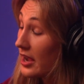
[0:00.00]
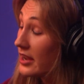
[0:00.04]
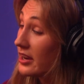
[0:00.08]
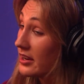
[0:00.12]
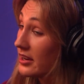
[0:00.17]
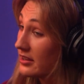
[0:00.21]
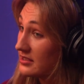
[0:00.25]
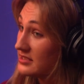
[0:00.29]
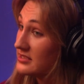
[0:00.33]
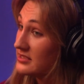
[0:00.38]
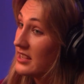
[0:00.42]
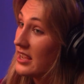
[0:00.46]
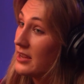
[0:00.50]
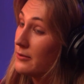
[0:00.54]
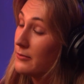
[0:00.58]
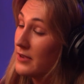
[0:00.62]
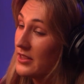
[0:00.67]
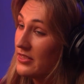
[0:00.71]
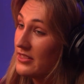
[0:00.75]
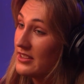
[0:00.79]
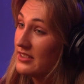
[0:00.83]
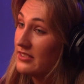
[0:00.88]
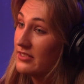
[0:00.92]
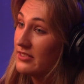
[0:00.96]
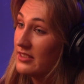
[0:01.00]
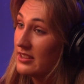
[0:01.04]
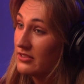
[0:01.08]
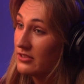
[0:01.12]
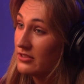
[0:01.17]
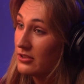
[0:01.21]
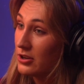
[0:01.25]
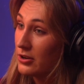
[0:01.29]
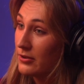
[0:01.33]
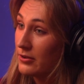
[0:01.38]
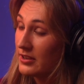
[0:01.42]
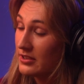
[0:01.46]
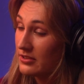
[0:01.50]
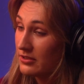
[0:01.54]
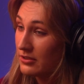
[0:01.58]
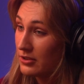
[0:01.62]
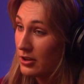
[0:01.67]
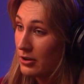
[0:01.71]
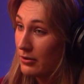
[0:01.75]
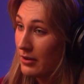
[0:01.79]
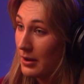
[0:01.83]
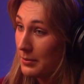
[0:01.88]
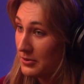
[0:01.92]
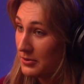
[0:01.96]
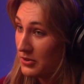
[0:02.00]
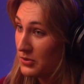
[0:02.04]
and understand when these things are going to go up,